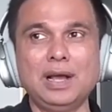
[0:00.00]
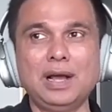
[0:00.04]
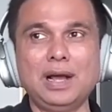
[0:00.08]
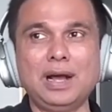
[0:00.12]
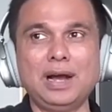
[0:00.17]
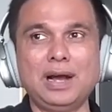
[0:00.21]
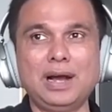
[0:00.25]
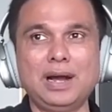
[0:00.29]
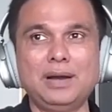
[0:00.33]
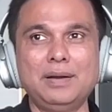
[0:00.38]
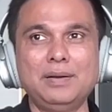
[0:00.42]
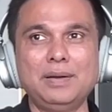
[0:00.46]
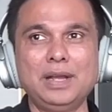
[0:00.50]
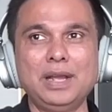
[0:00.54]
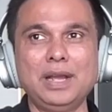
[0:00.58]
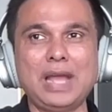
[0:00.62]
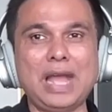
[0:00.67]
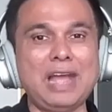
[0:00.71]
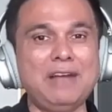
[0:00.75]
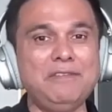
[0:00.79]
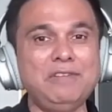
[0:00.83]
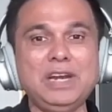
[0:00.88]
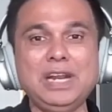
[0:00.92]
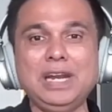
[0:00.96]
uh,
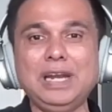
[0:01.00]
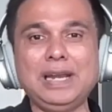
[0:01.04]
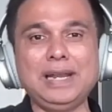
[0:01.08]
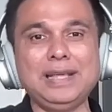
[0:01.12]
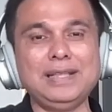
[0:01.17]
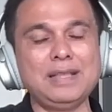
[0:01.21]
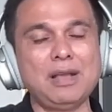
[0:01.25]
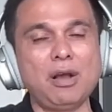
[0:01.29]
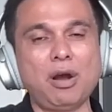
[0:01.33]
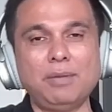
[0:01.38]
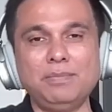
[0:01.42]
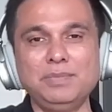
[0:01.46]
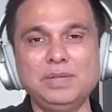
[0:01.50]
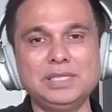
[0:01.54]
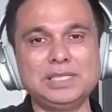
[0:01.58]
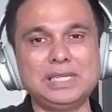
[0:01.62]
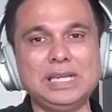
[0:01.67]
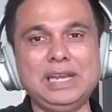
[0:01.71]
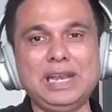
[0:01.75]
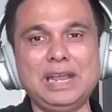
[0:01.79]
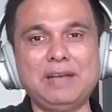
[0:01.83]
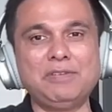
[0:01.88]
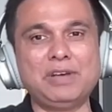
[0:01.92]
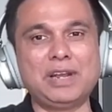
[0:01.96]
Evidently they
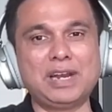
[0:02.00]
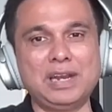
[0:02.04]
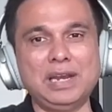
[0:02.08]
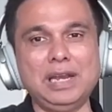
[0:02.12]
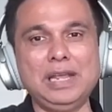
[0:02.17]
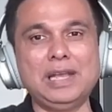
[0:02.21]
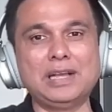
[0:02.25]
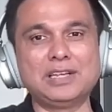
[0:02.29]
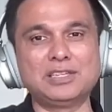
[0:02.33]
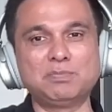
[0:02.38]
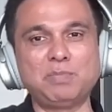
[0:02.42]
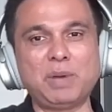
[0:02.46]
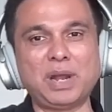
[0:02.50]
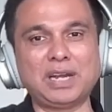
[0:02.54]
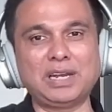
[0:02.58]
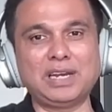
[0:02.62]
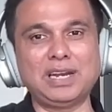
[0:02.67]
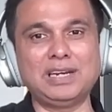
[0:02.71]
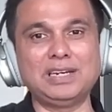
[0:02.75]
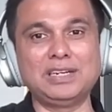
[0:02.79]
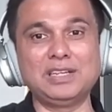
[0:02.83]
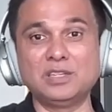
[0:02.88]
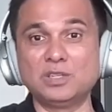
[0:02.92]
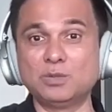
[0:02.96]
obviously never really
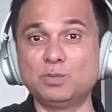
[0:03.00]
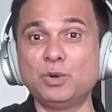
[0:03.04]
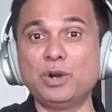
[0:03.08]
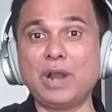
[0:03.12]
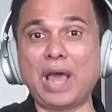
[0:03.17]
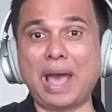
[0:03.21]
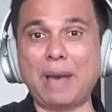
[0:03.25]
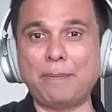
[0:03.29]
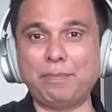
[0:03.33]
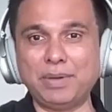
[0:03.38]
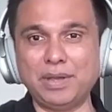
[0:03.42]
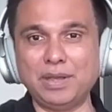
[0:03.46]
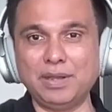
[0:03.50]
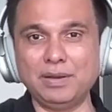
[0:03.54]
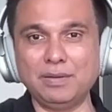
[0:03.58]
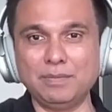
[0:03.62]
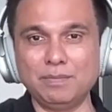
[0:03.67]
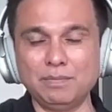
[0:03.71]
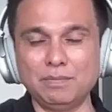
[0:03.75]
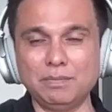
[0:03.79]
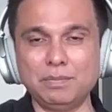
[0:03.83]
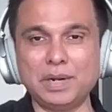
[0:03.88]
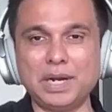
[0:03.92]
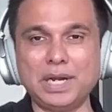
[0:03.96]
expected this would happen,
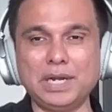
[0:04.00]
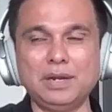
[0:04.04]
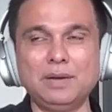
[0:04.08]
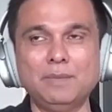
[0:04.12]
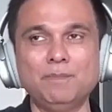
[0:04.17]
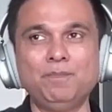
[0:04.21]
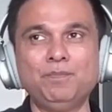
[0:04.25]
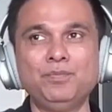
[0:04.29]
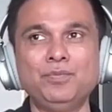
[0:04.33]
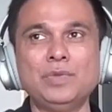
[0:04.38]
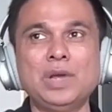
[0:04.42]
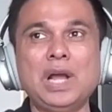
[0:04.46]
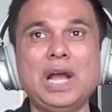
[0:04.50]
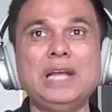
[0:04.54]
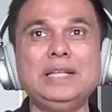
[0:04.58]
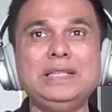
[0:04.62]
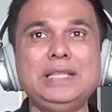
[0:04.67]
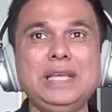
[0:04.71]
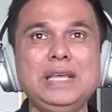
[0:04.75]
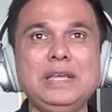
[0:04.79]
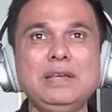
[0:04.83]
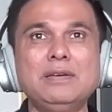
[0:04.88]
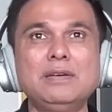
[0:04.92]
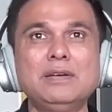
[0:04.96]
but I
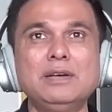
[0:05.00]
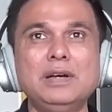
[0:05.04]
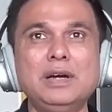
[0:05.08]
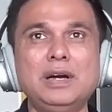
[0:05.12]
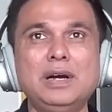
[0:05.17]
think